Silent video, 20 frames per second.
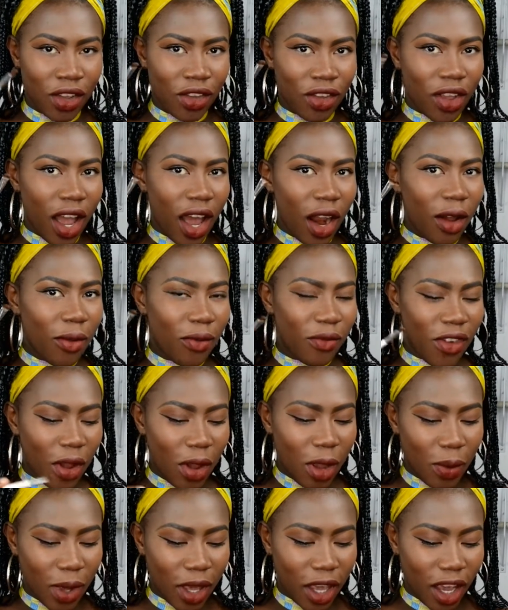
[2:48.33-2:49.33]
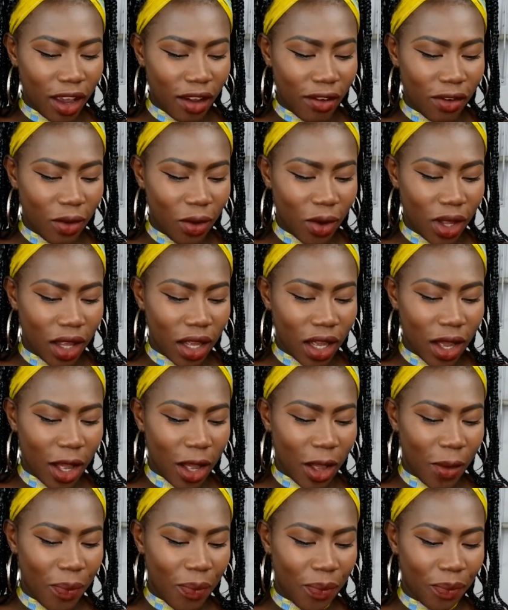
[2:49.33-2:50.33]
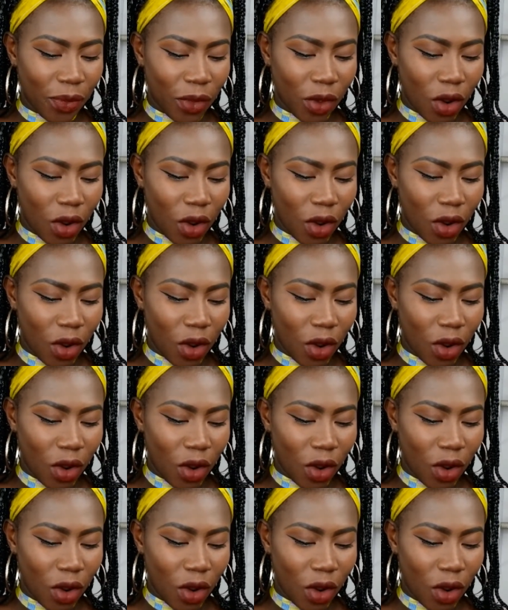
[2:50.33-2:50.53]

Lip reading: You gotta be careful with the